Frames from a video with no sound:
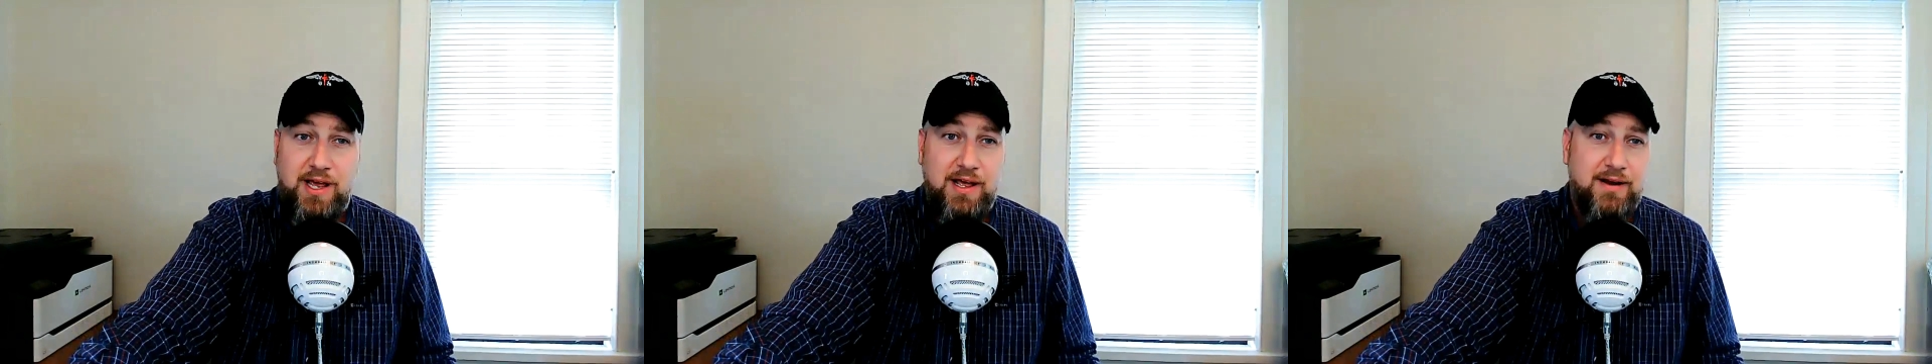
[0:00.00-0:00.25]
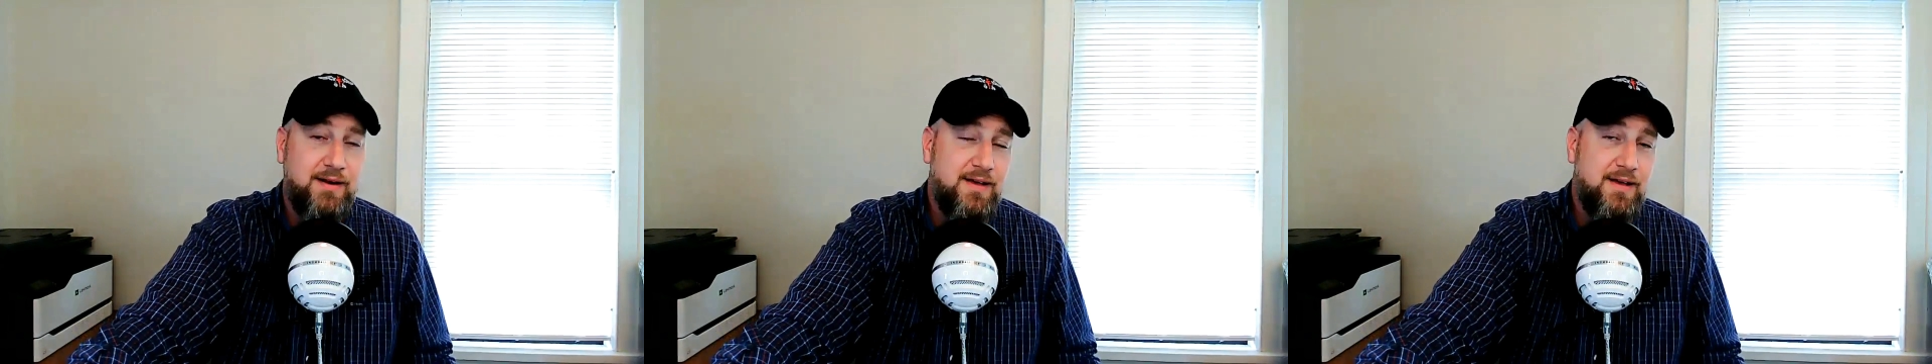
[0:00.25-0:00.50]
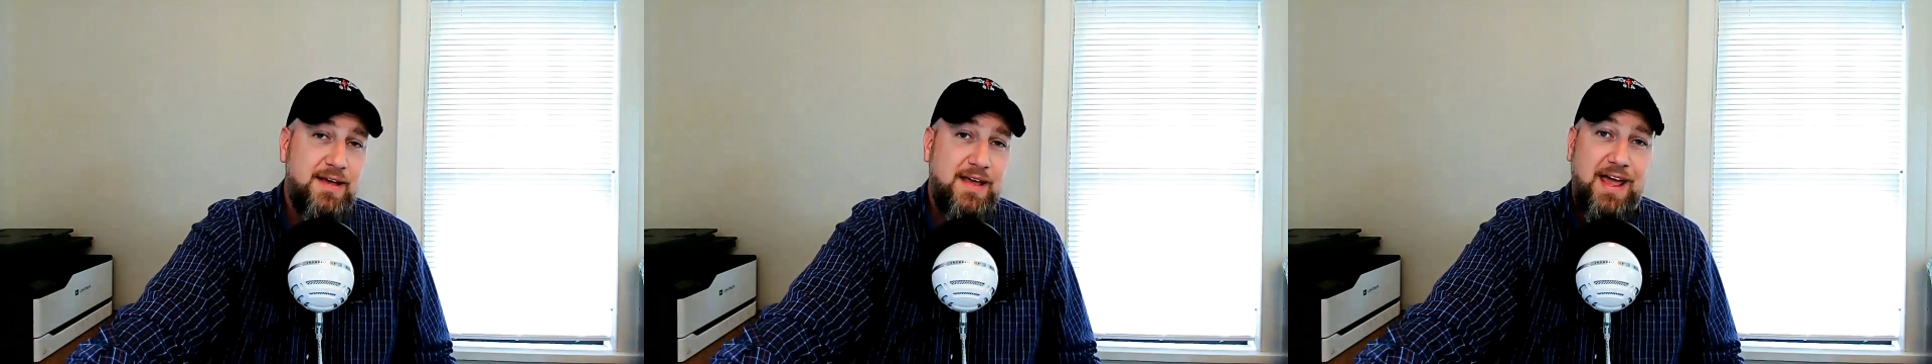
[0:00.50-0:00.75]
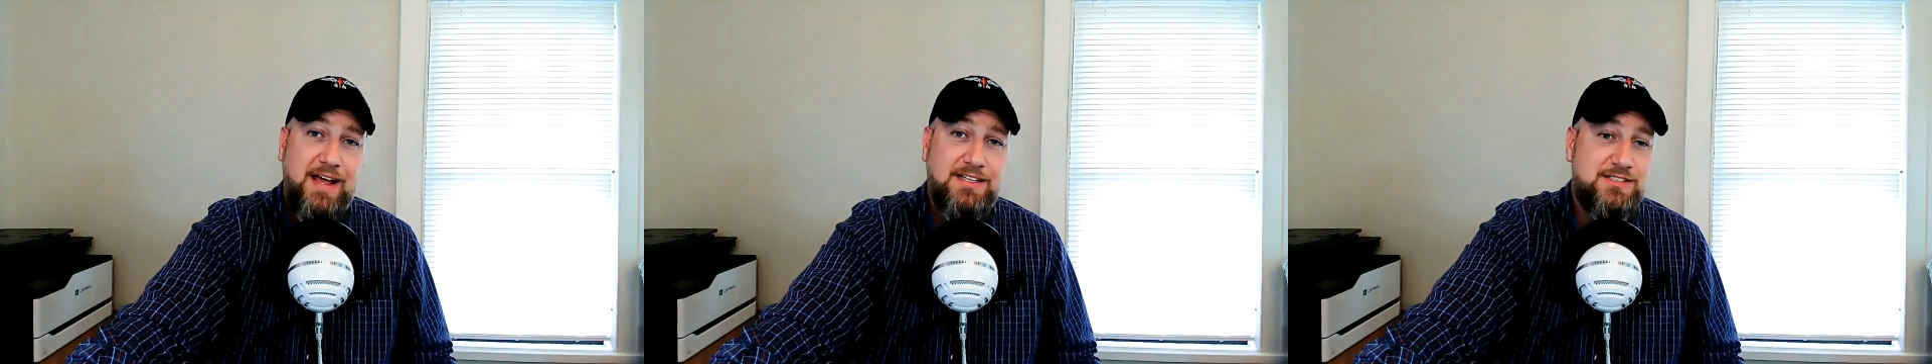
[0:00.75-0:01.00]
And
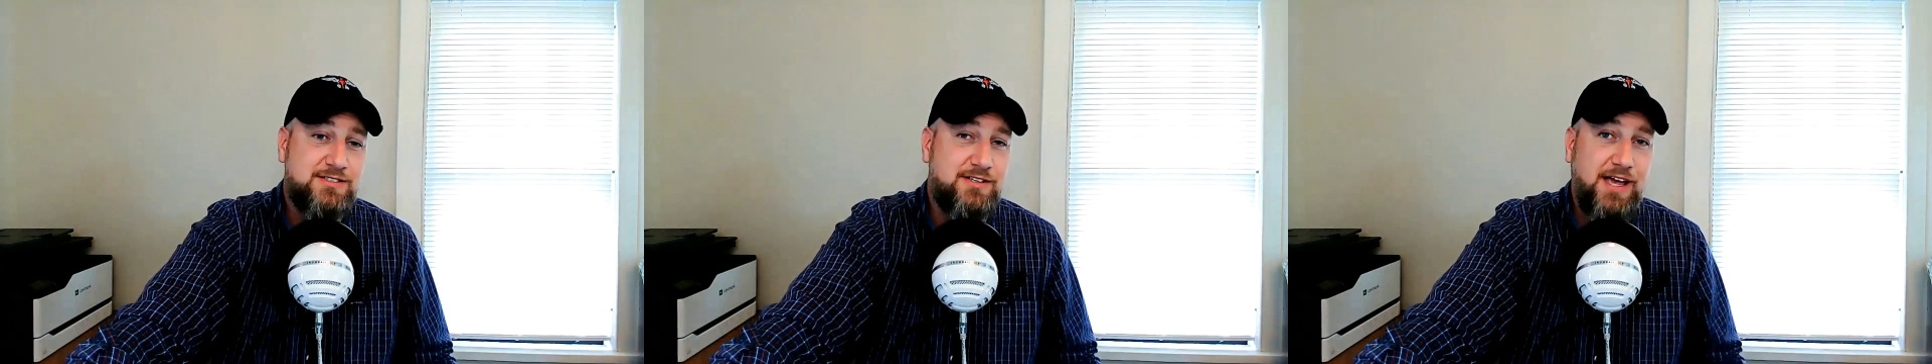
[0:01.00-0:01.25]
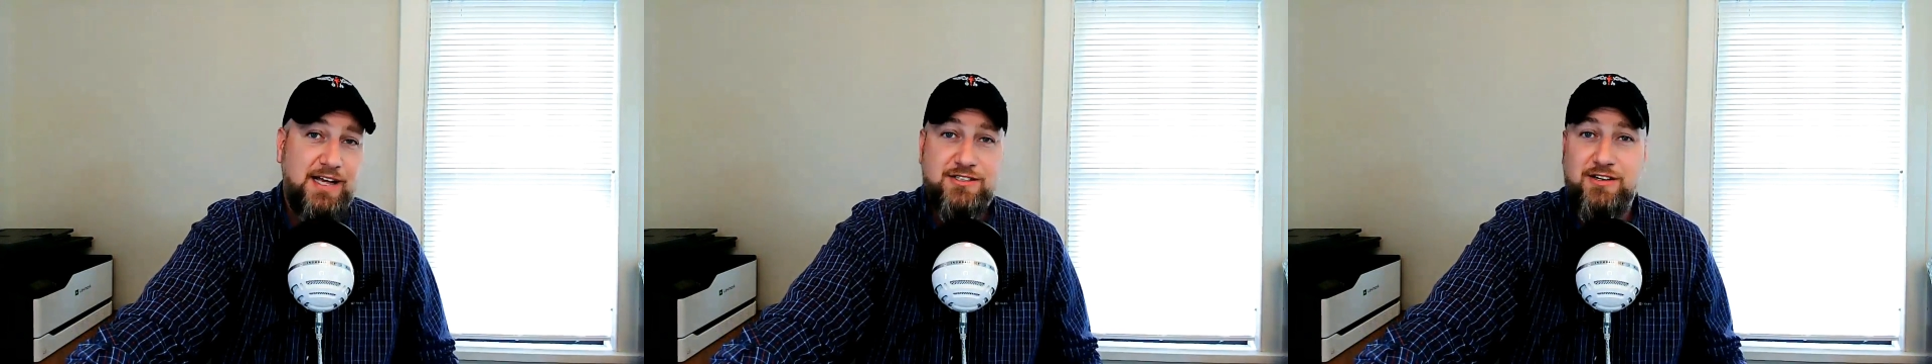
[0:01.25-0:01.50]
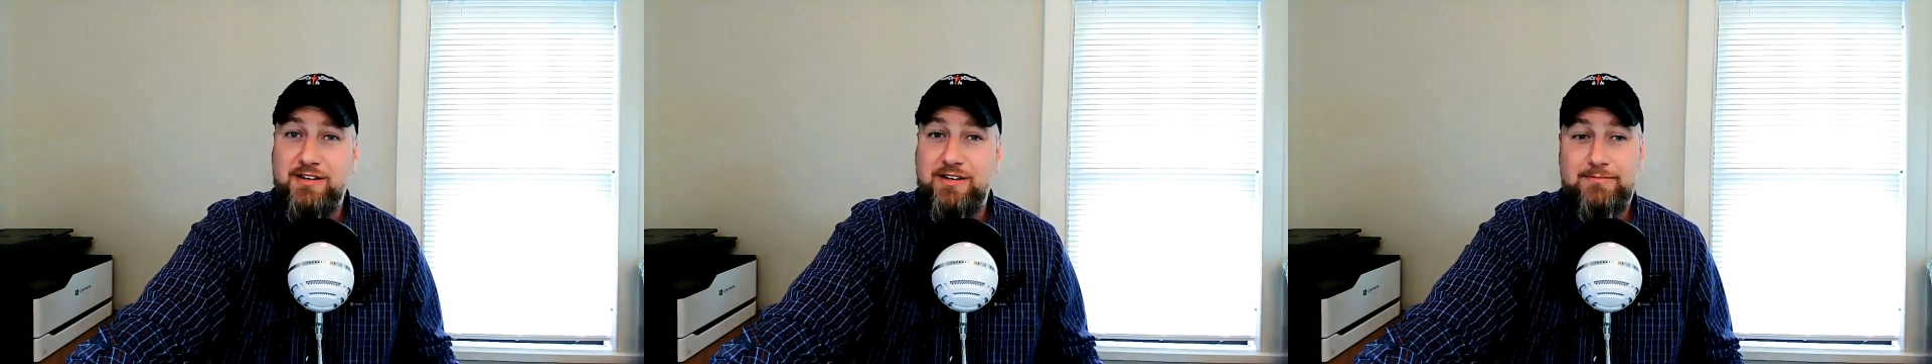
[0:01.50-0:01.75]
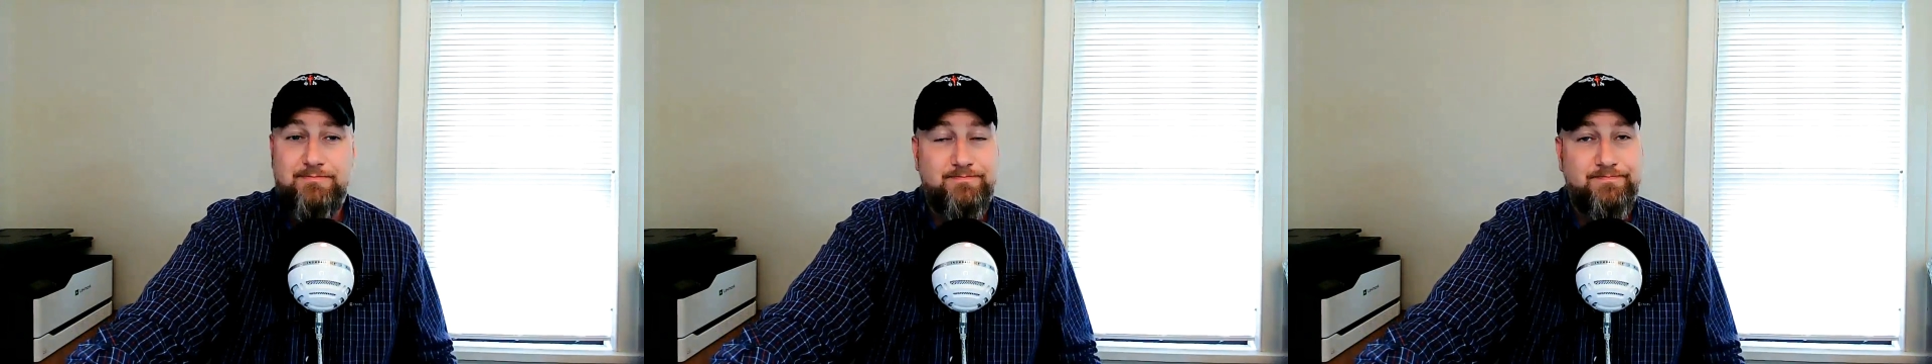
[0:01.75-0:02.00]
it's
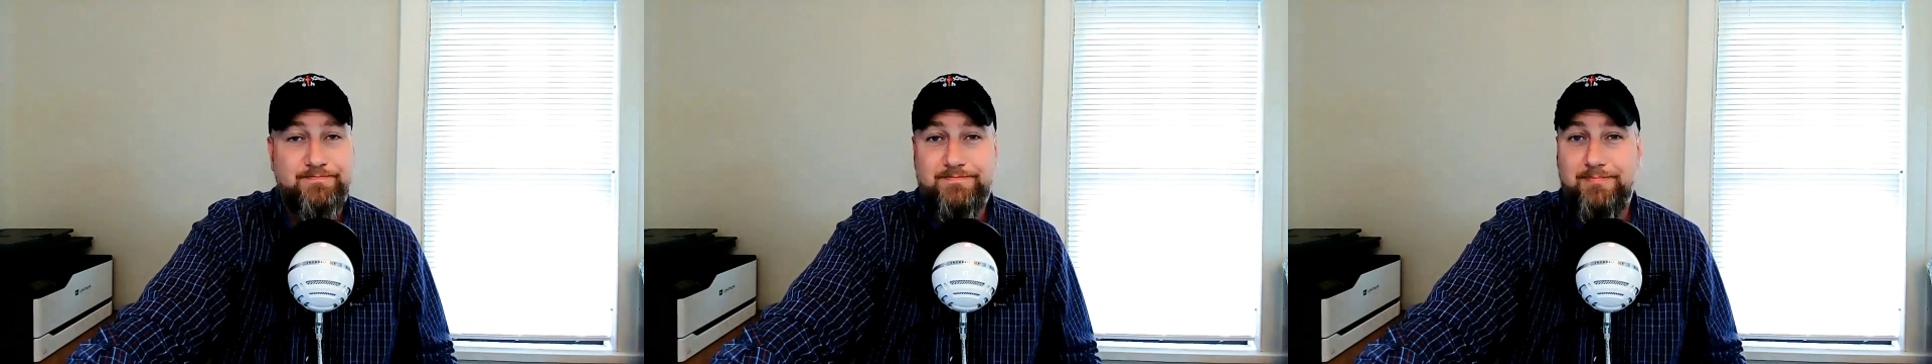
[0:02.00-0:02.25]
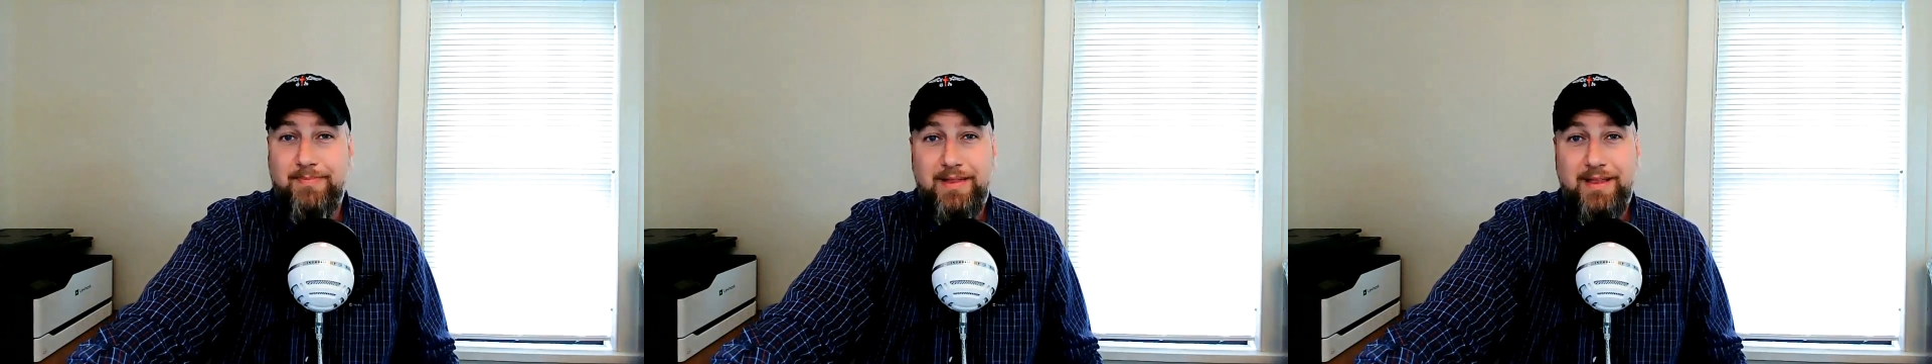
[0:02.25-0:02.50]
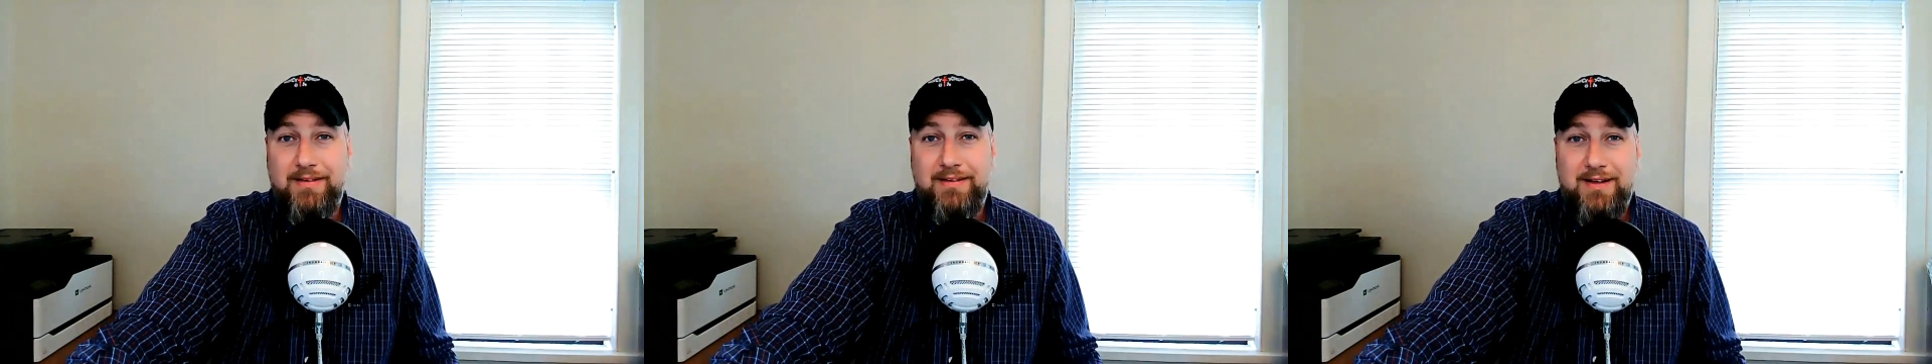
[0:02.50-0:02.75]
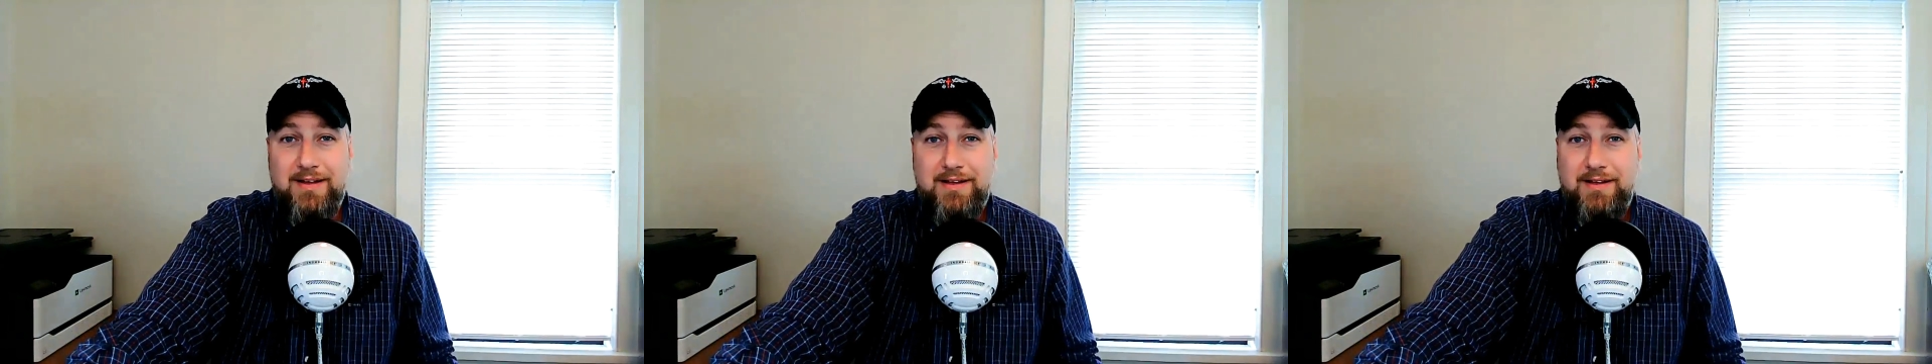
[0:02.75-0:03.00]
gonna,
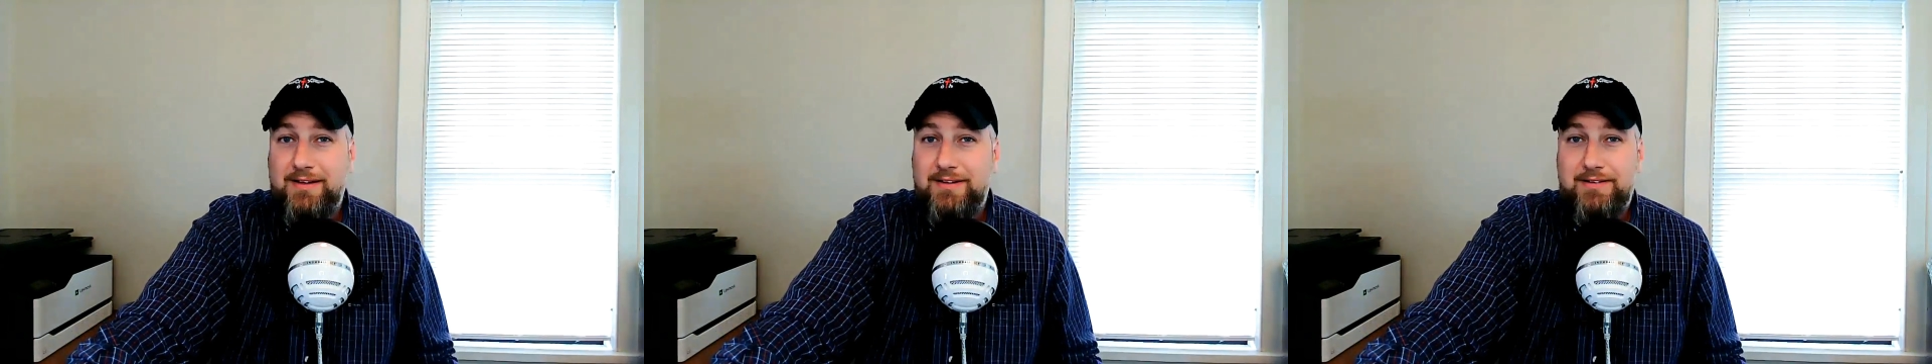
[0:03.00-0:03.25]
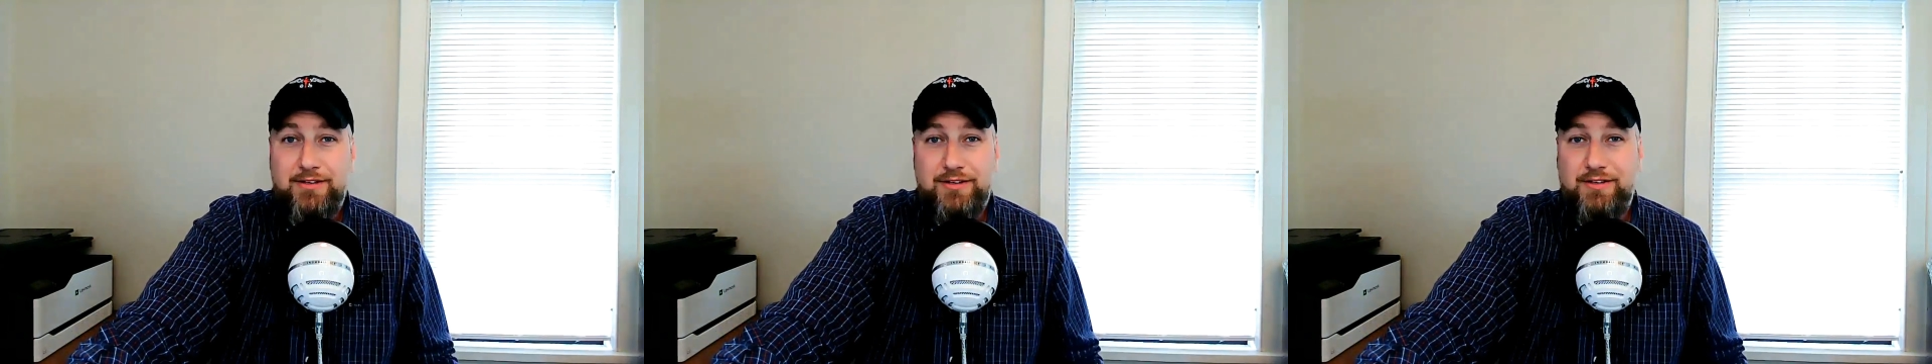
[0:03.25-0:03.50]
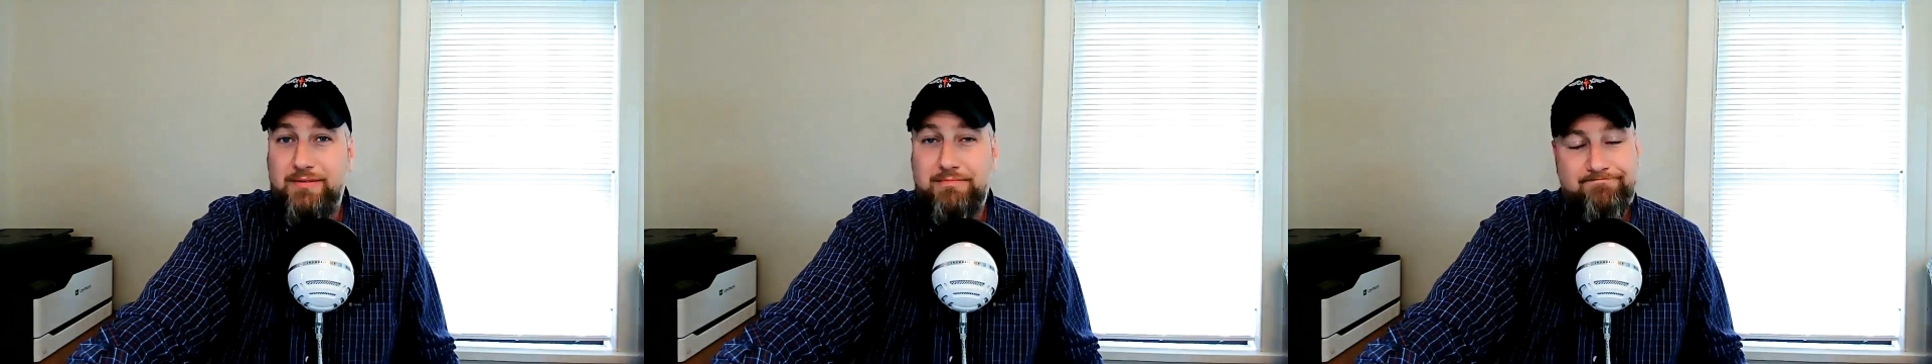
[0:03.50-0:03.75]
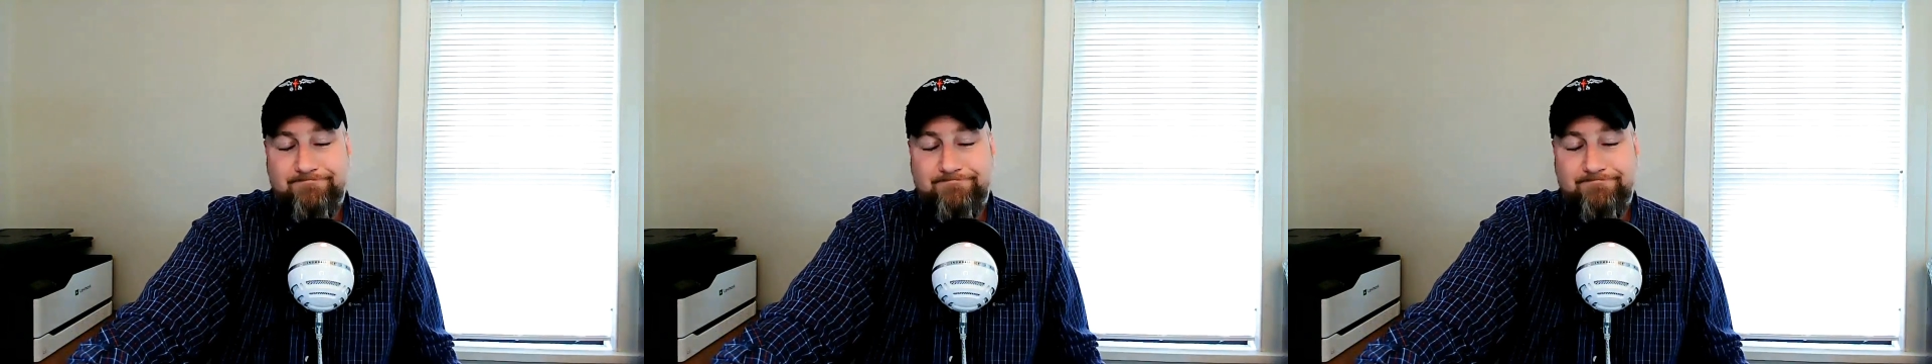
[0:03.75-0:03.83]
the